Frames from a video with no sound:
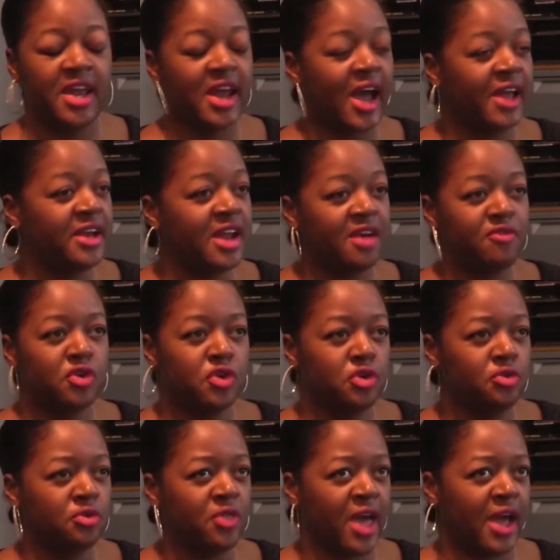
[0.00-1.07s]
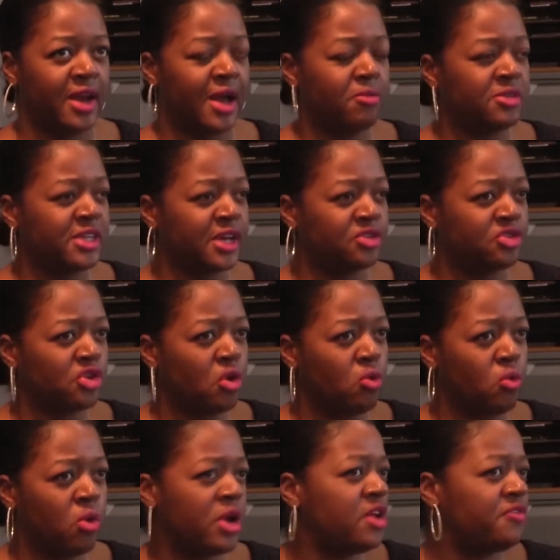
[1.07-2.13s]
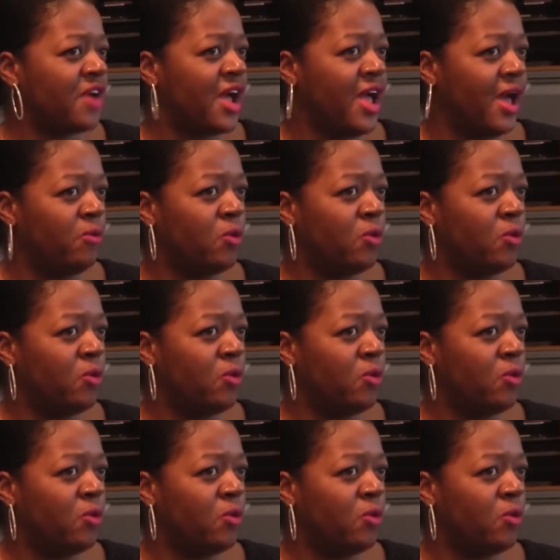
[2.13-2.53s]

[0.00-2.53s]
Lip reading: And I never knew that. I was like, so what if I had